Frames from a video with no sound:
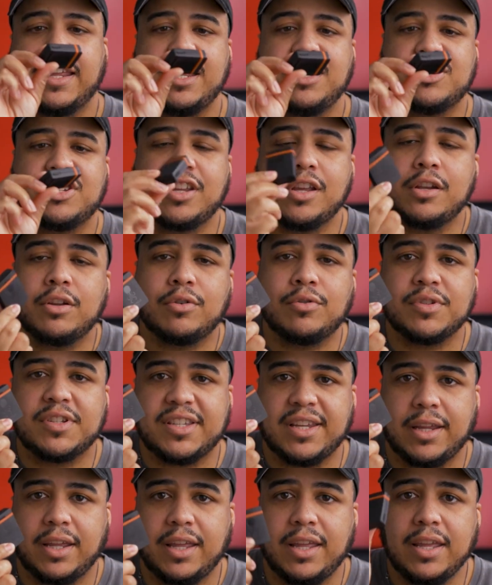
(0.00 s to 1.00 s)
each Tentacle
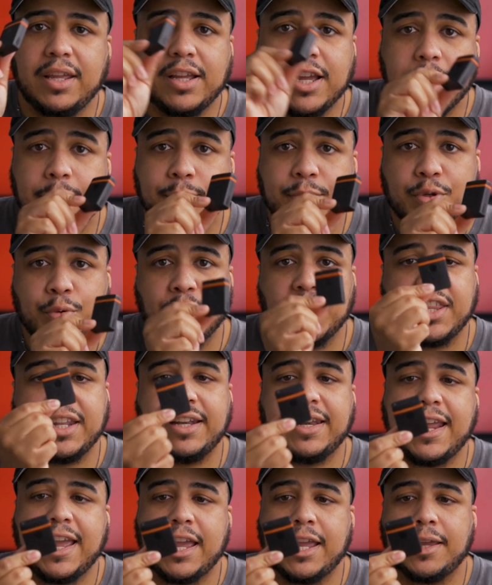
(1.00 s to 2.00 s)
Sync E comes with a
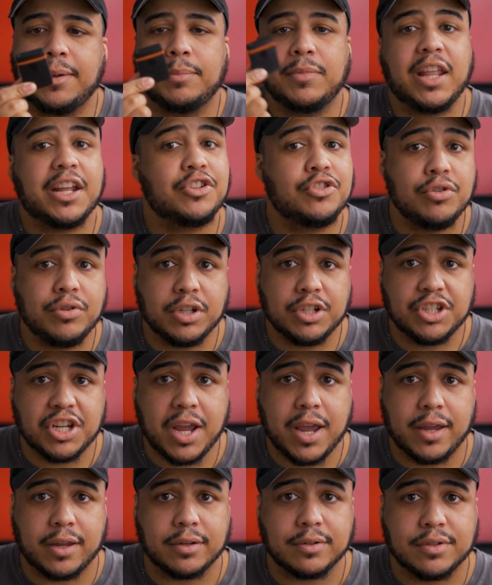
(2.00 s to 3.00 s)
name that you can
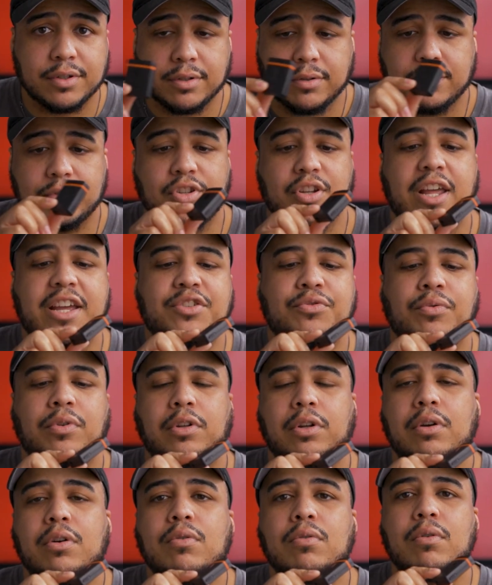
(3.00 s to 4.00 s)
change. So that's
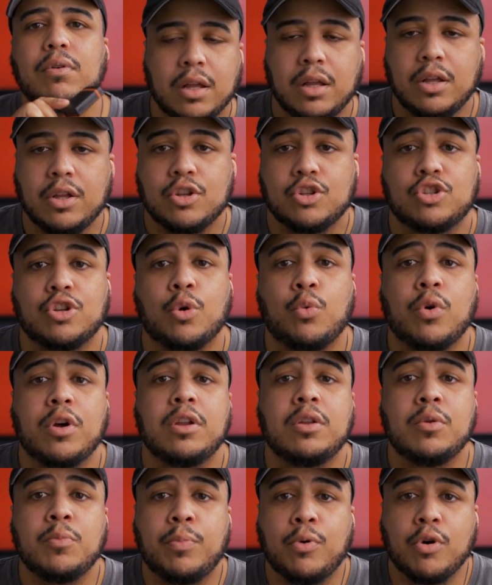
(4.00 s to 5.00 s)
really cool. So one of
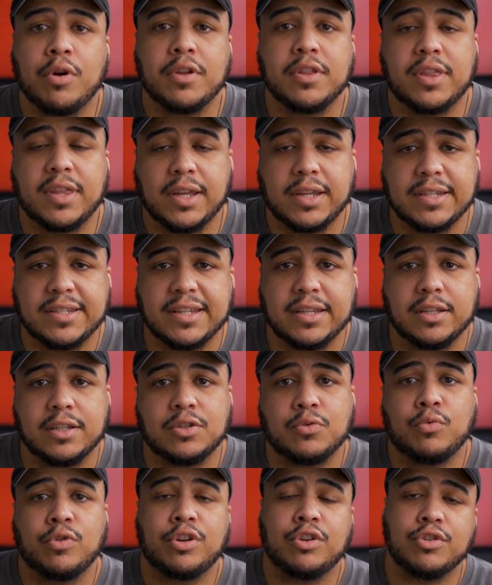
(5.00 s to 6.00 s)
the important things
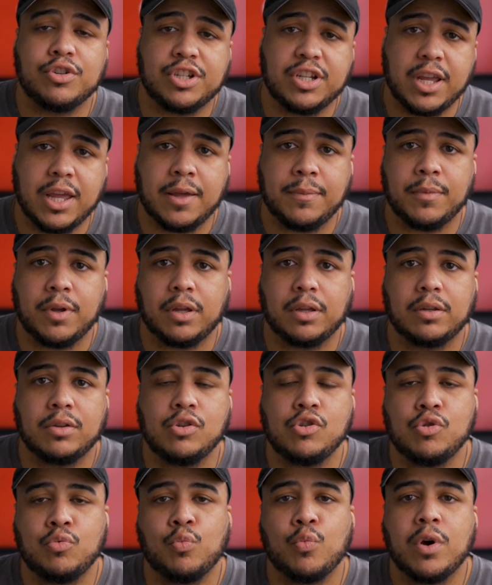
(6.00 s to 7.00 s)
is when you're jamming,
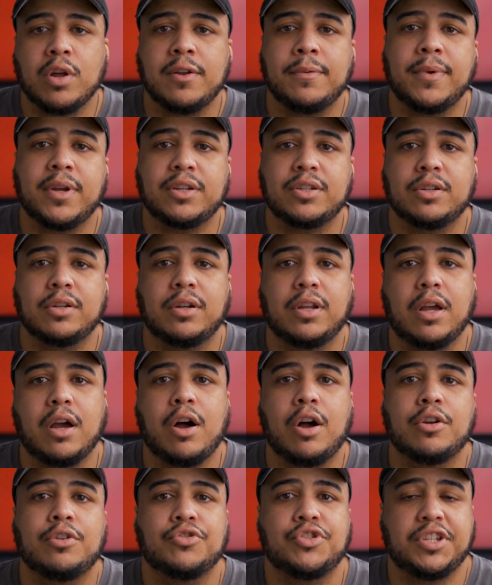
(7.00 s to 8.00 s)
you want to make sure that
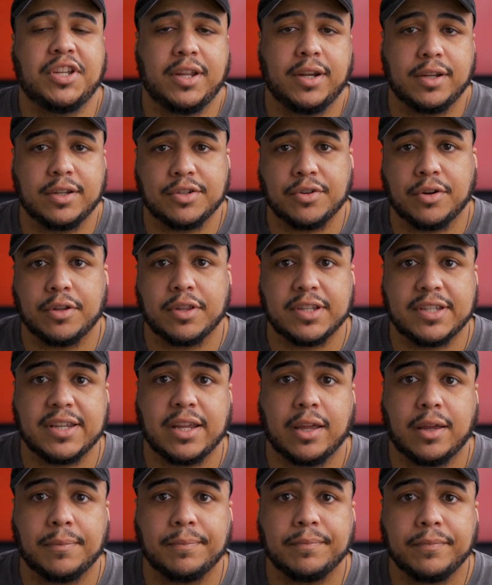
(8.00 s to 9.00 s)
all your settings are the
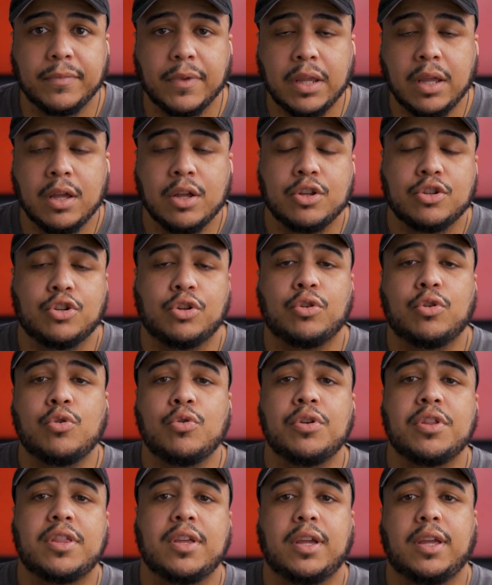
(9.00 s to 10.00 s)
same. So the
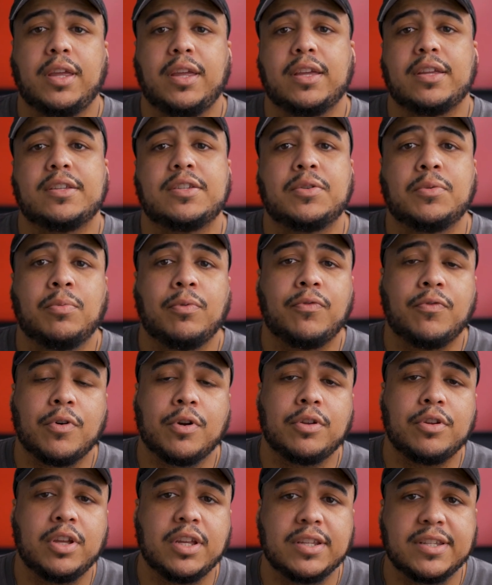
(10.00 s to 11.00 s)
cool thing is before
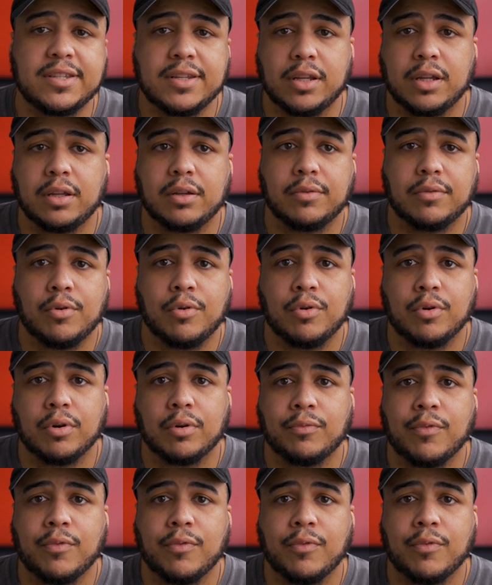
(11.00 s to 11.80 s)
you hit sync, or